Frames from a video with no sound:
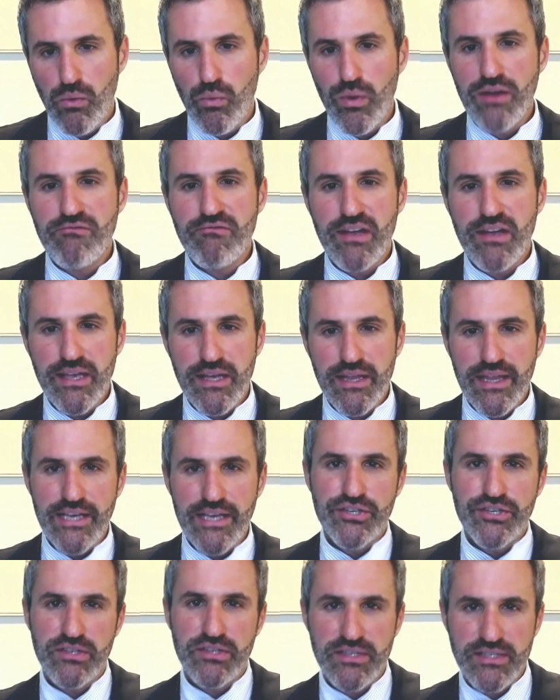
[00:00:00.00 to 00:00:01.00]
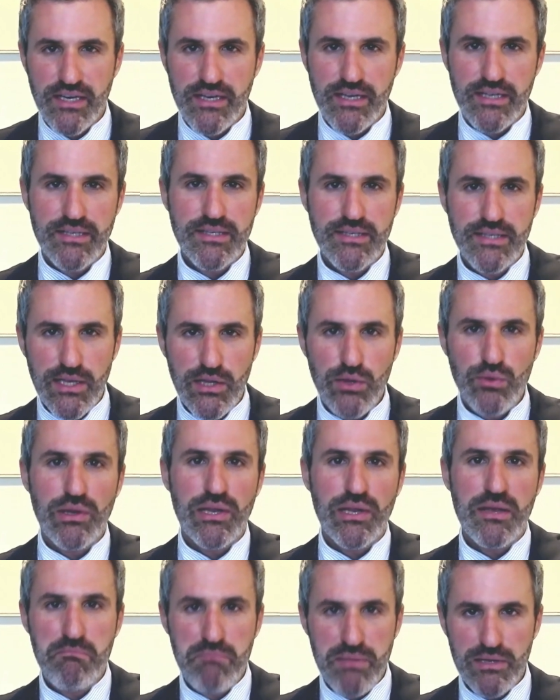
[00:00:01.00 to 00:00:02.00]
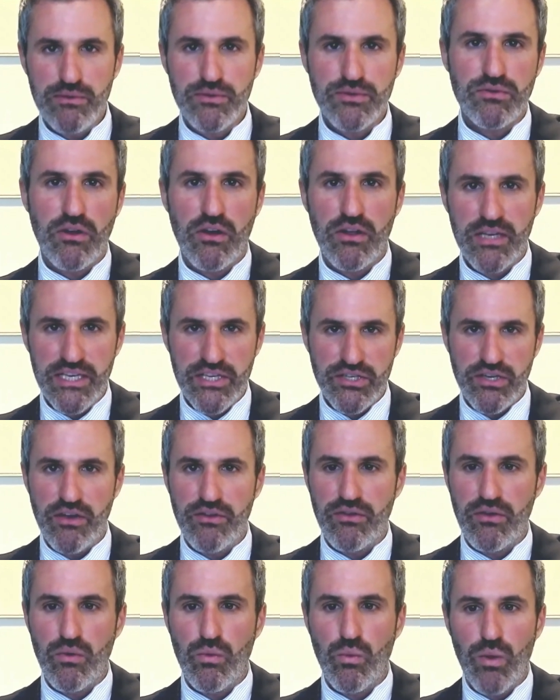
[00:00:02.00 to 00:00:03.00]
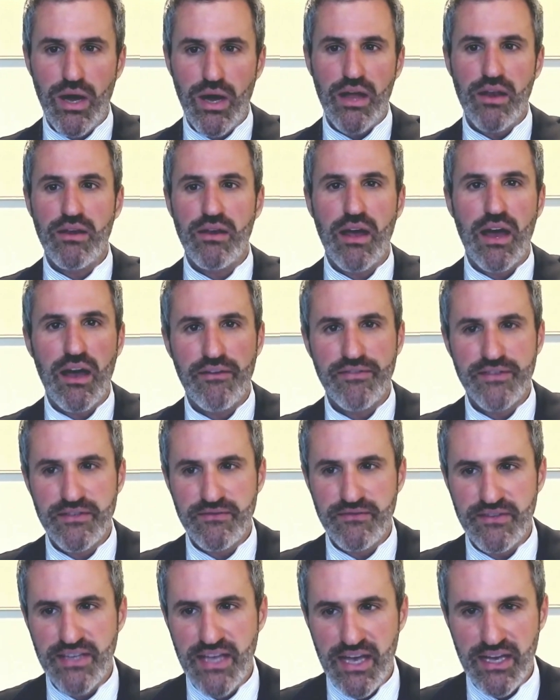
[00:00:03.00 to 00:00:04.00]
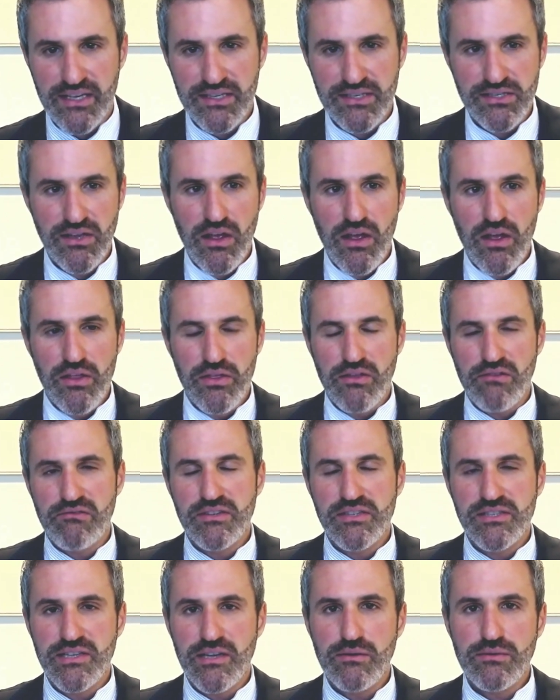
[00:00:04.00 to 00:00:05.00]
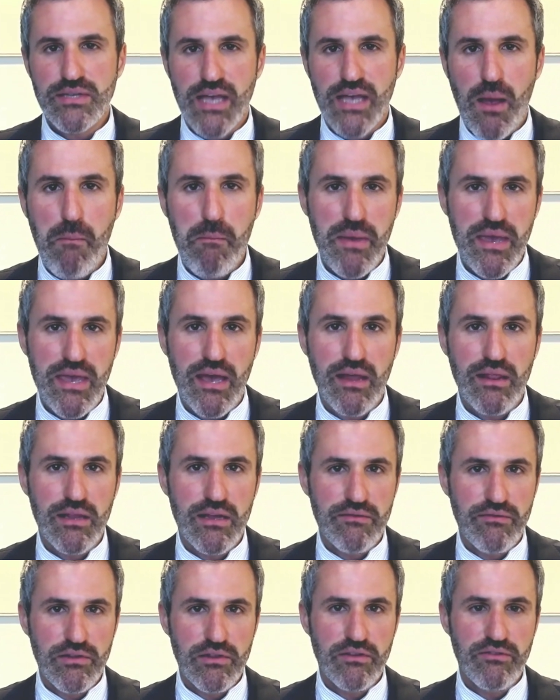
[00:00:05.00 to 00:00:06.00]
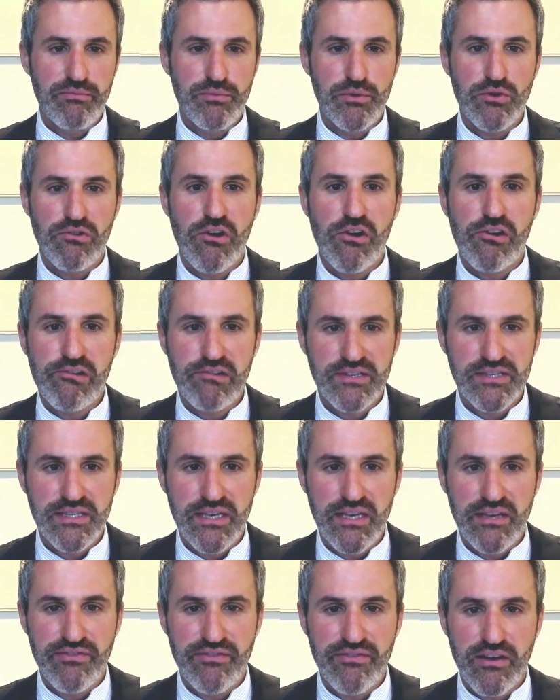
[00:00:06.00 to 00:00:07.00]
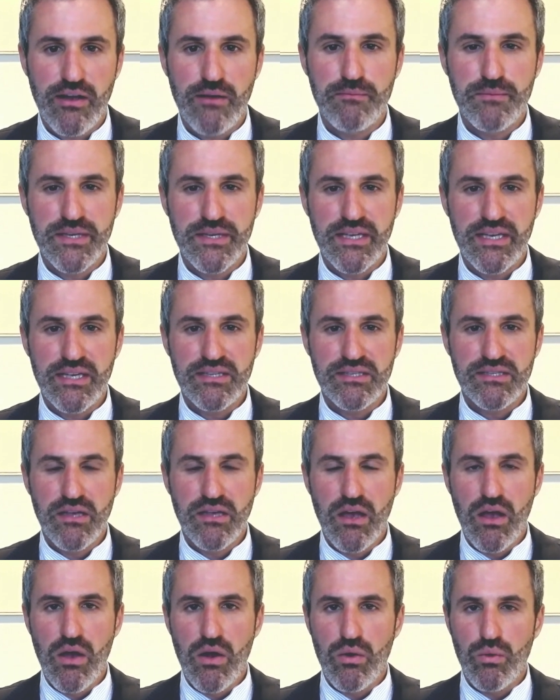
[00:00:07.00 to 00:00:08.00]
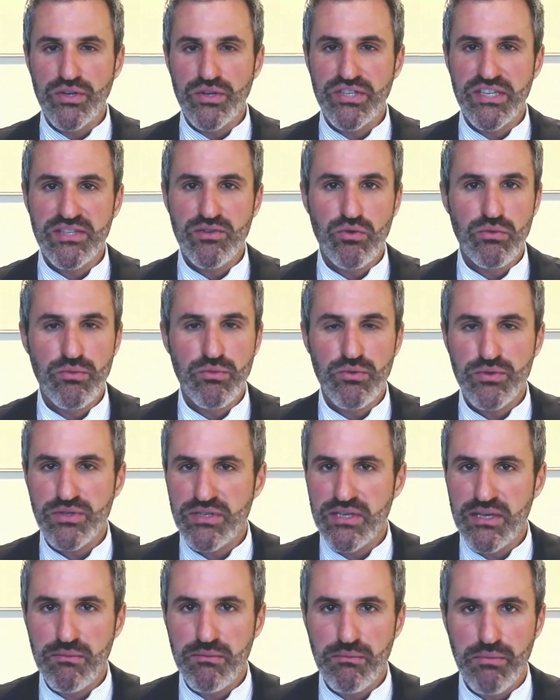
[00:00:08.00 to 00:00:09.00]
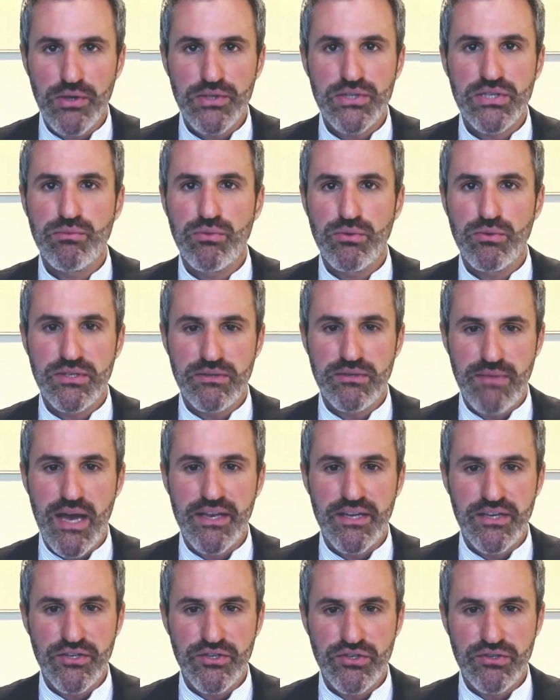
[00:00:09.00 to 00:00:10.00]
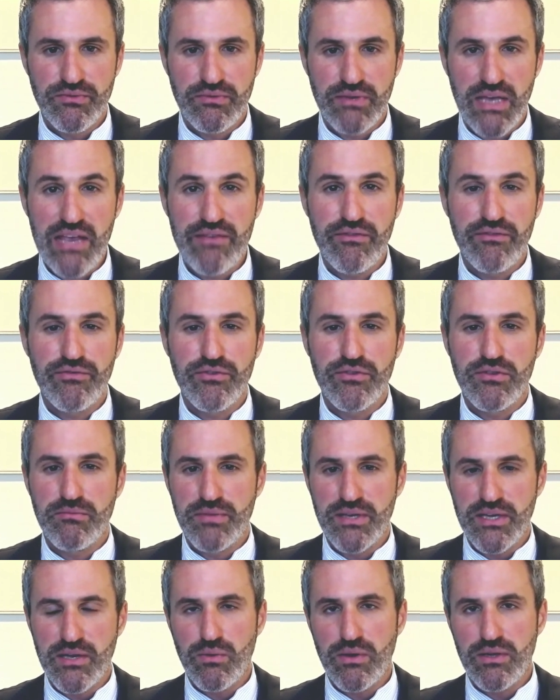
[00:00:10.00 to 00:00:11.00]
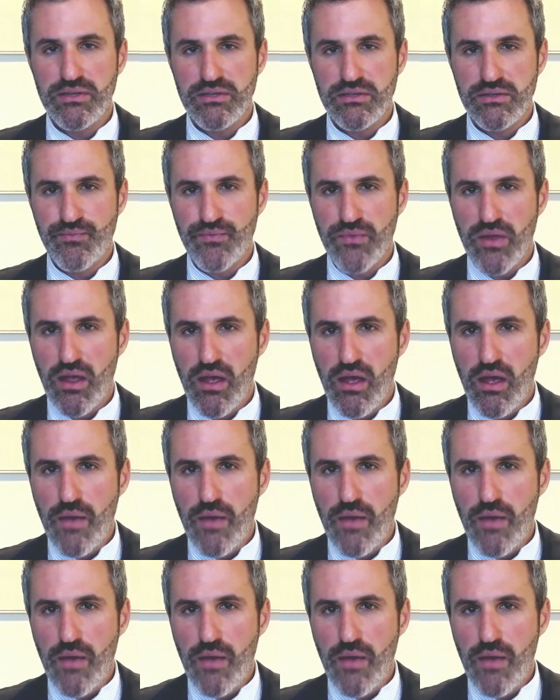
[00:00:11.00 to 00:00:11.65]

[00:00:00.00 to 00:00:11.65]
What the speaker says: But when regulations are continually built on each other, one after the next, the result can be a level of bureaucracy for companies, which is almost impossible to manage, even for the big ones.